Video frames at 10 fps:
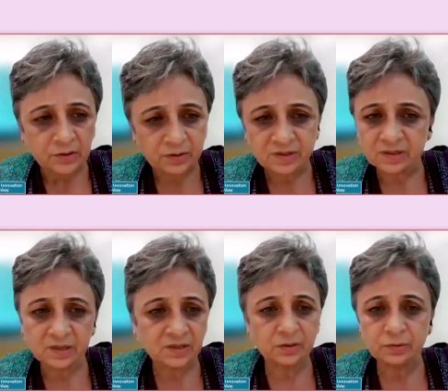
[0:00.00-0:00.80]
so
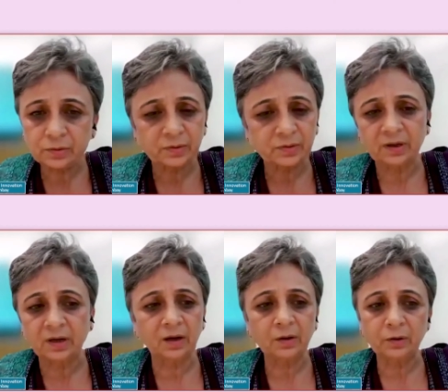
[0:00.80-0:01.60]
just to
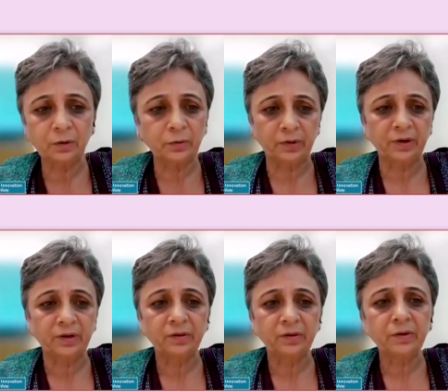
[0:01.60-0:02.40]
conclude
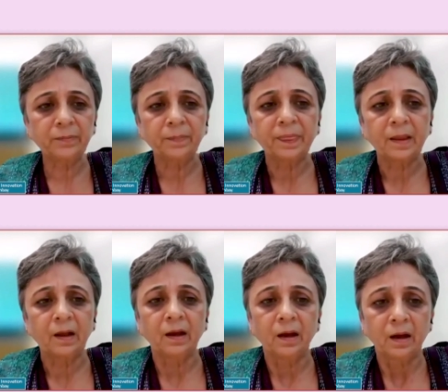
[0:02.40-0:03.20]
you know
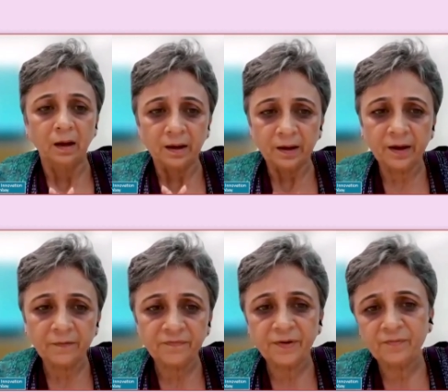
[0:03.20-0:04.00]

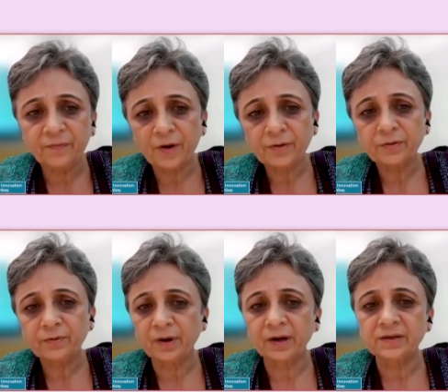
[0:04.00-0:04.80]
if we want
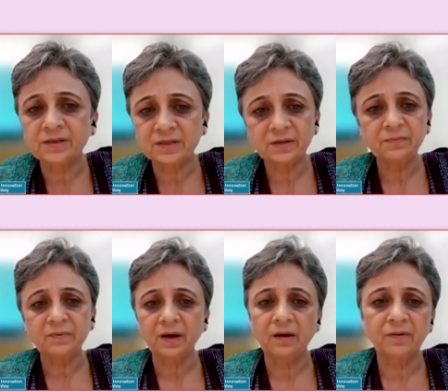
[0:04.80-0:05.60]
to achieve
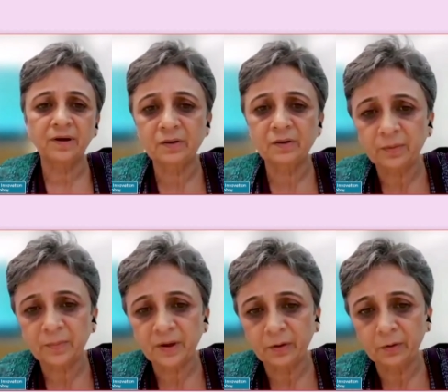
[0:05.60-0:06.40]
our
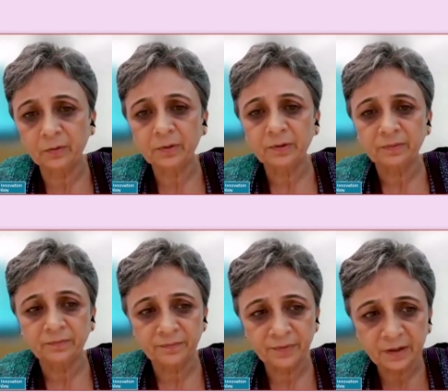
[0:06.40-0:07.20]
economic goal
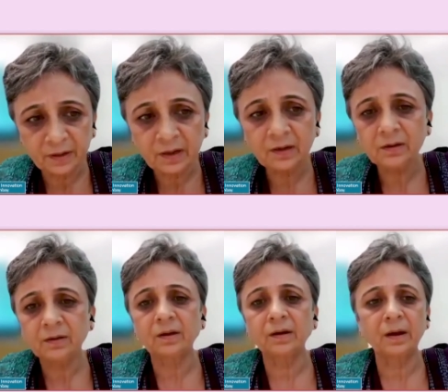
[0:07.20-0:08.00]
we need
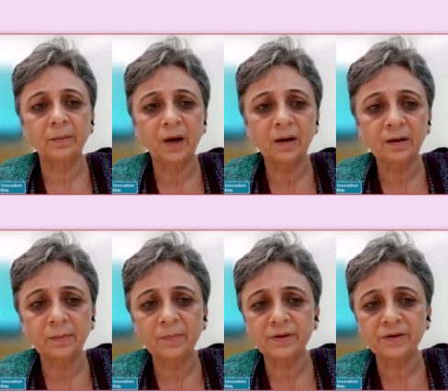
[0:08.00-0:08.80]
the
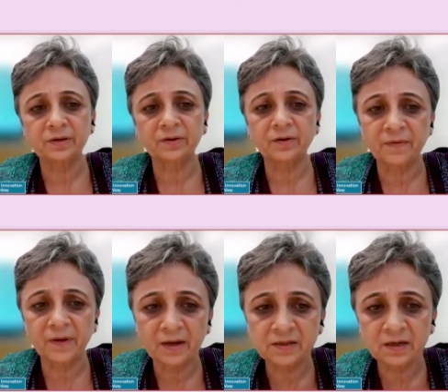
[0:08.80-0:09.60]
amalgamation of
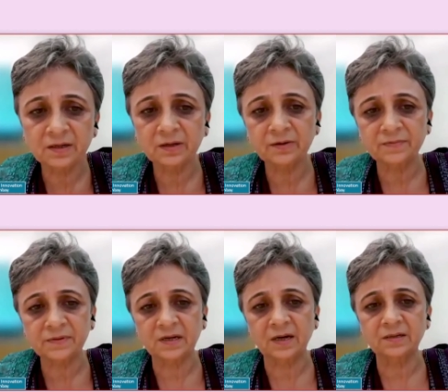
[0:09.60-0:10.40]
agility of
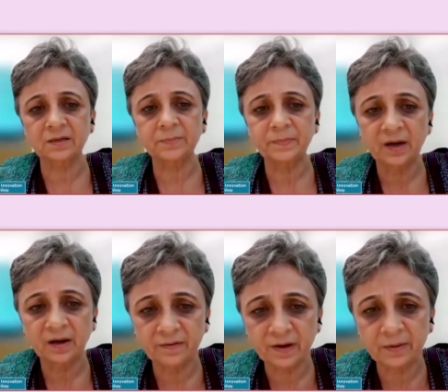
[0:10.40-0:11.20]
startup
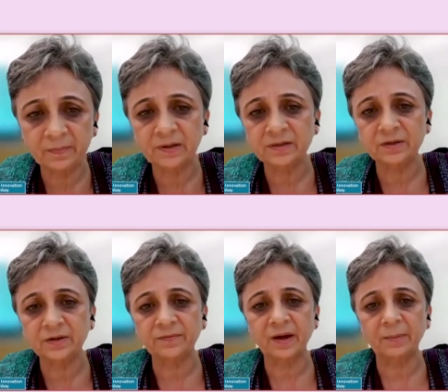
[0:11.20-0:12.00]
availability
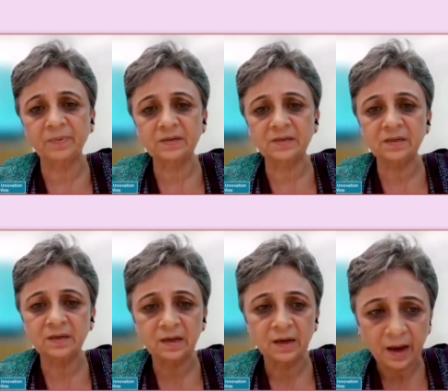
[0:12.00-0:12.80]
of
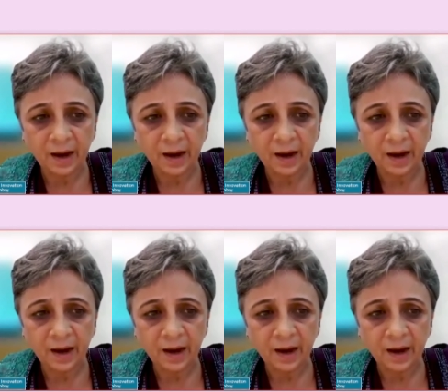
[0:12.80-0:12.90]
capital